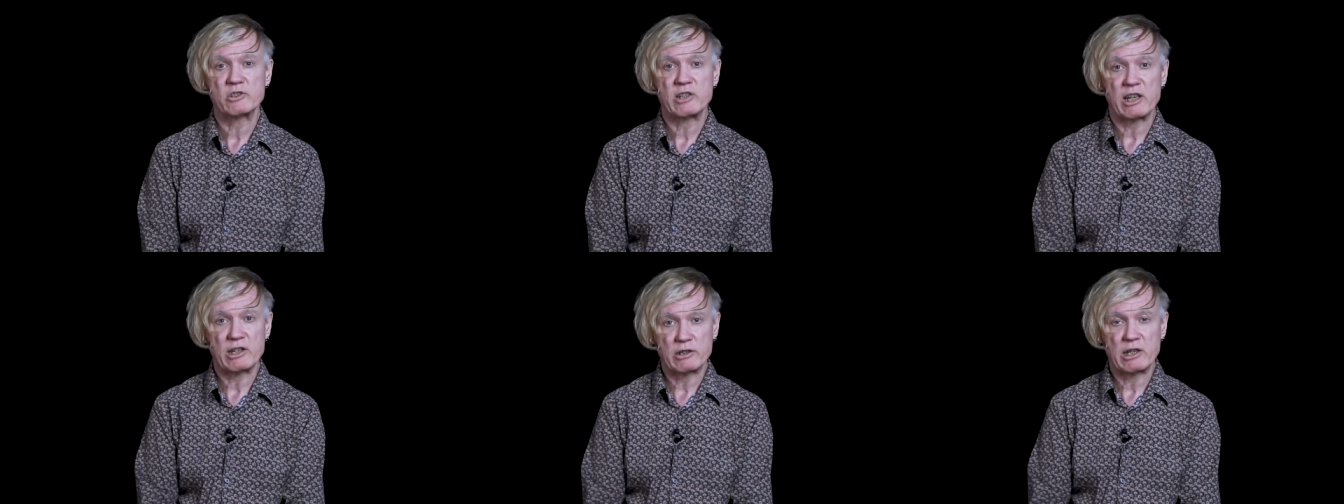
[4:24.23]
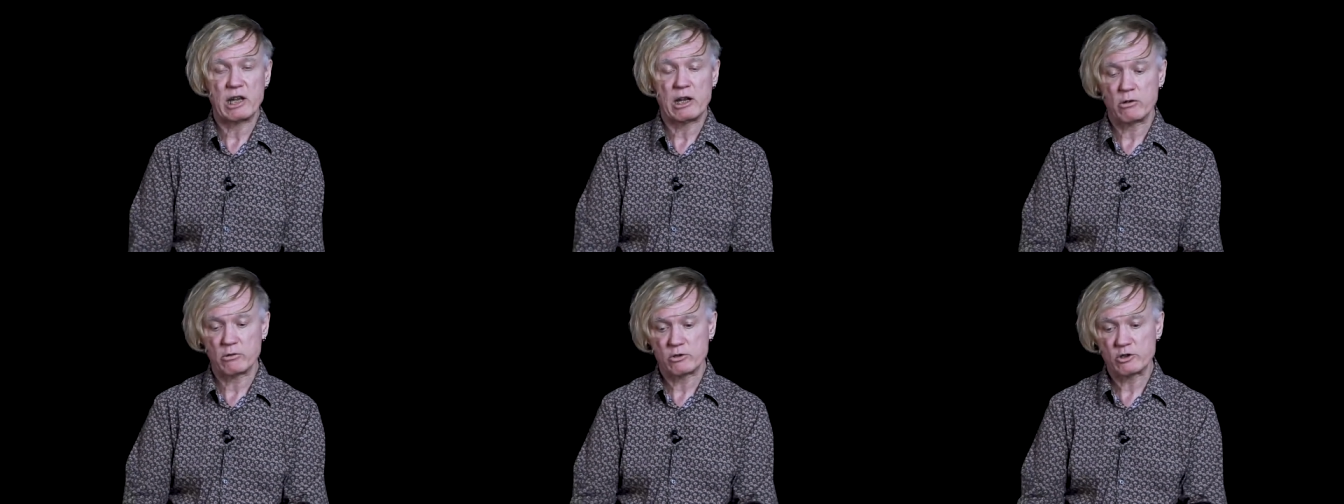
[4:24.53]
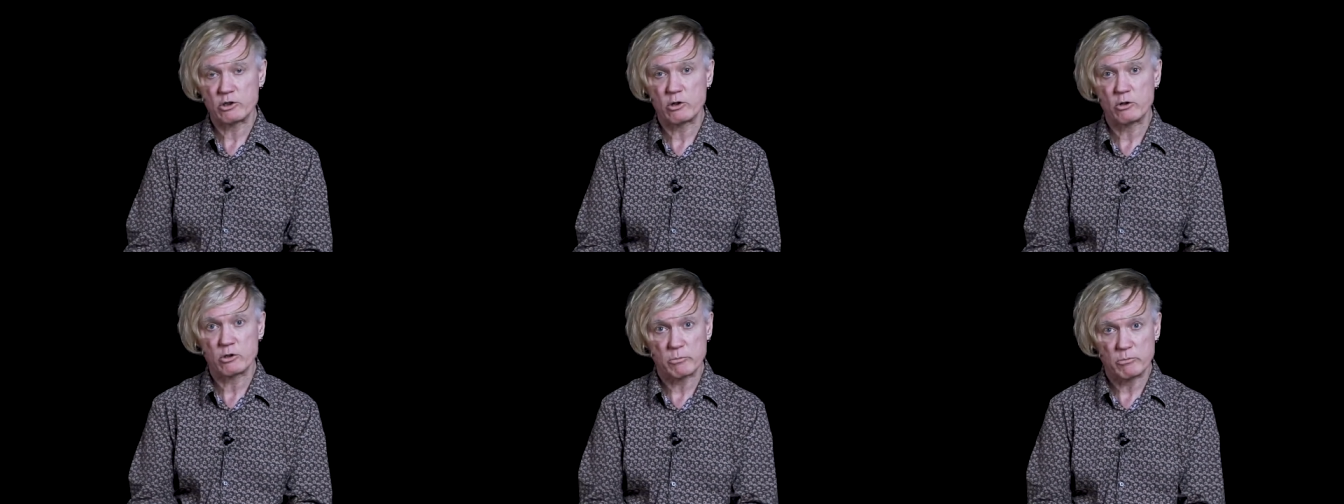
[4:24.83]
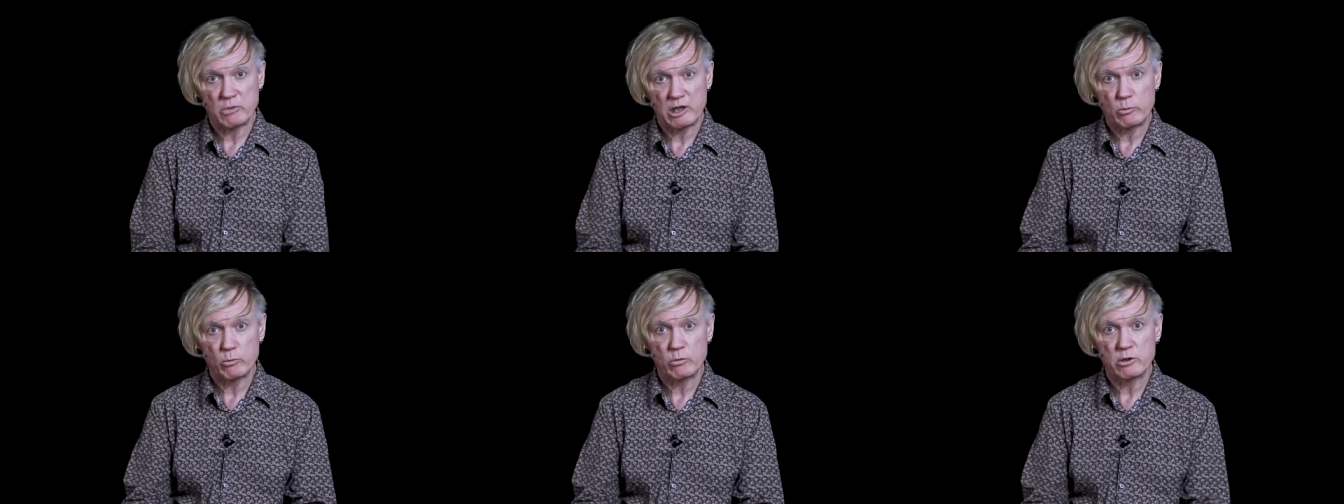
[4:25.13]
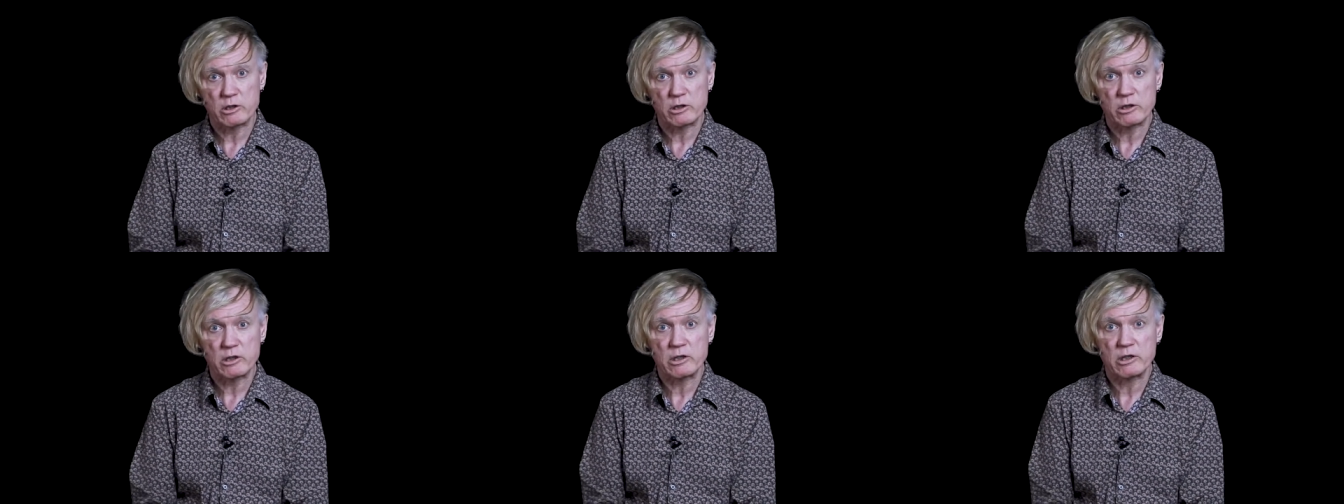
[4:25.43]
sat down, showed him my
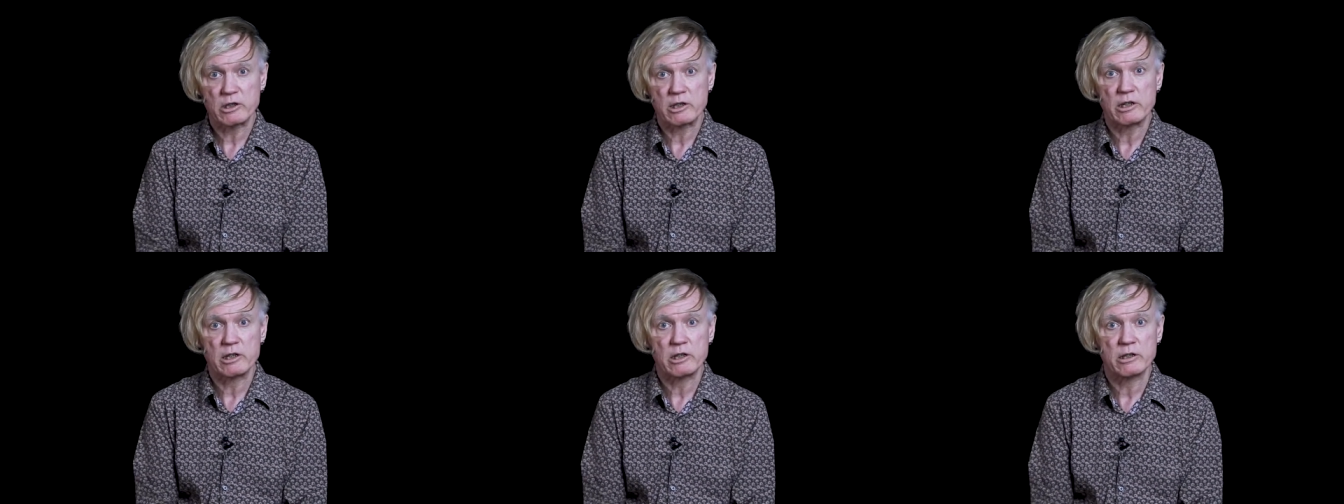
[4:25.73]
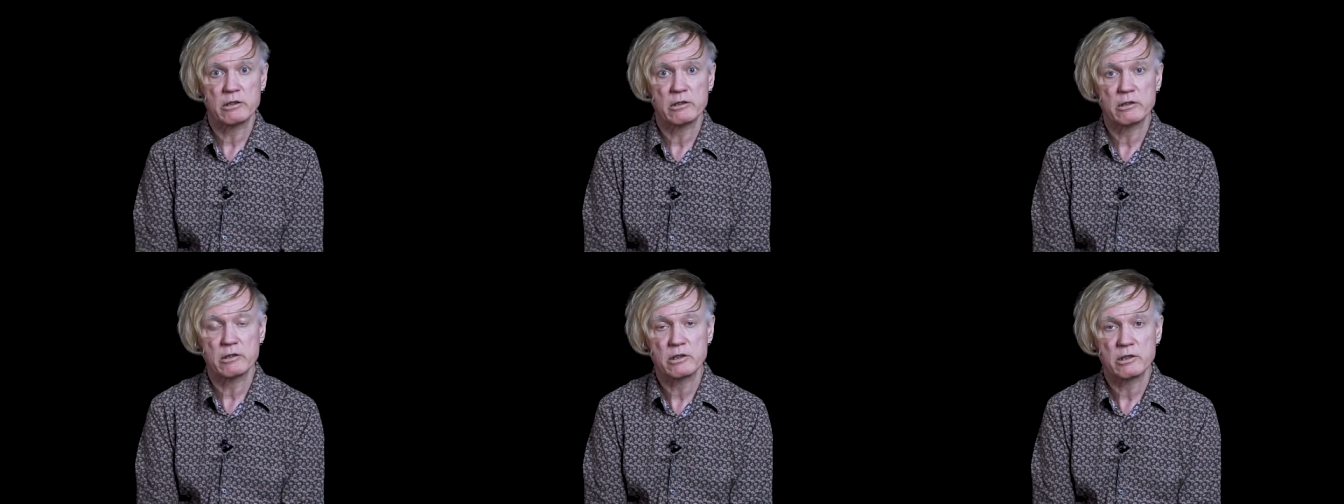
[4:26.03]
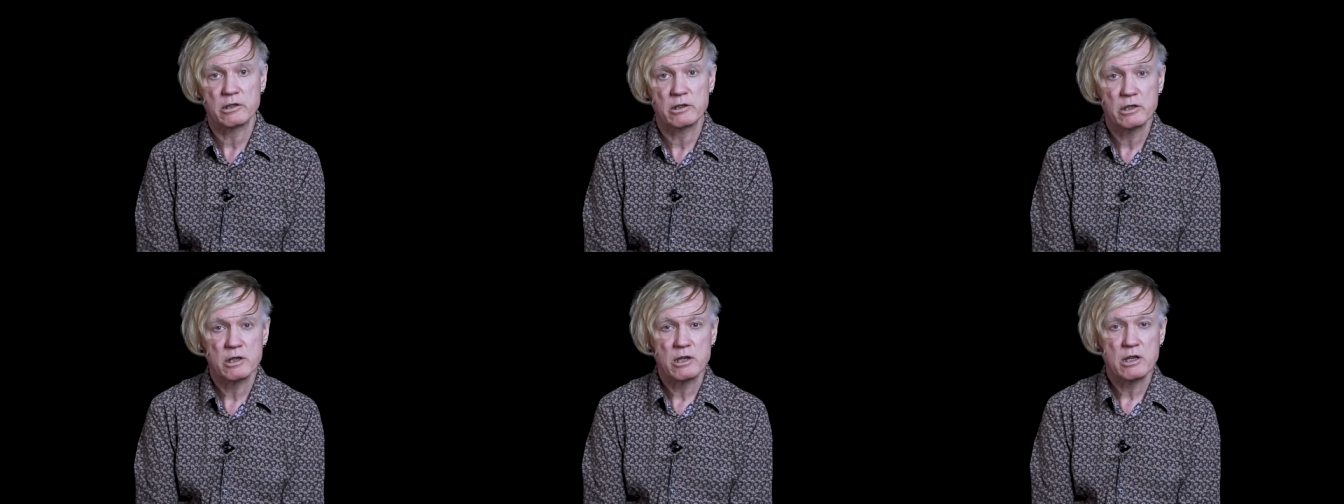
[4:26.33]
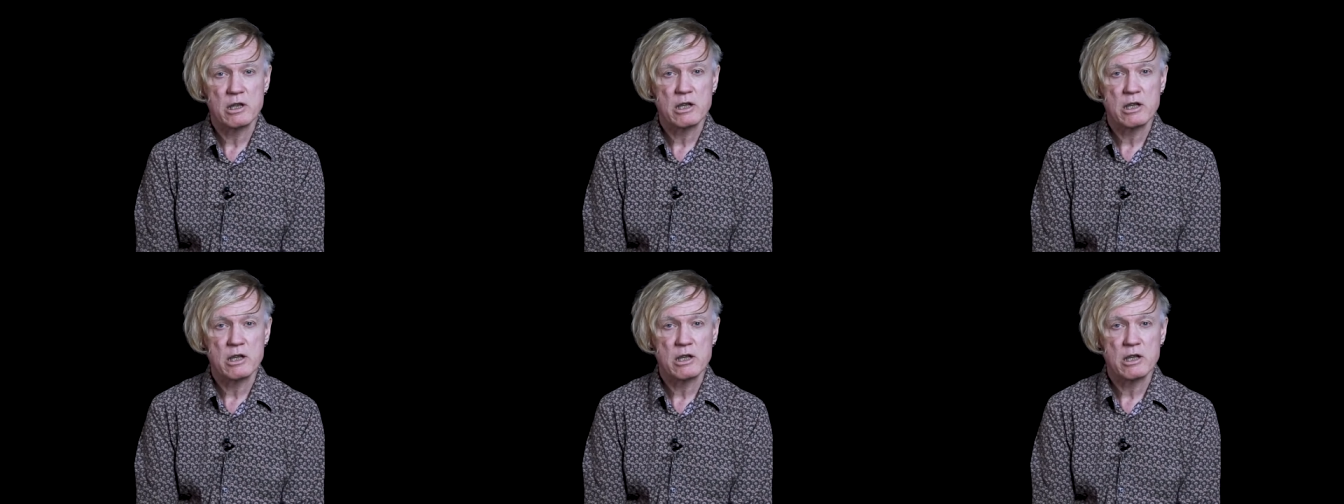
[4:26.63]
work, and uh,